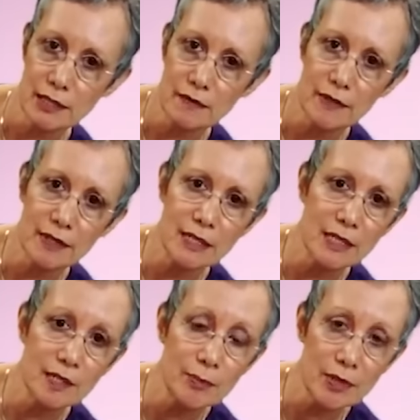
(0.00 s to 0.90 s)
the very
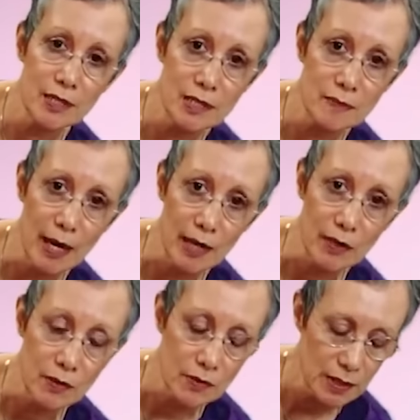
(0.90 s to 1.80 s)
tip of the
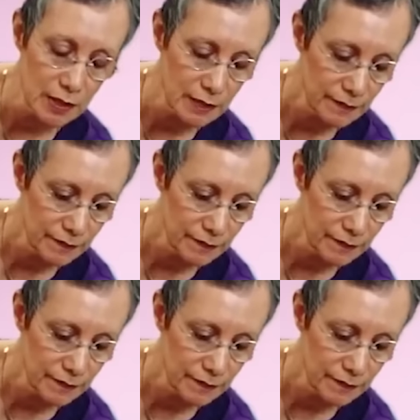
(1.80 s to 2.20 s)
spinal cord,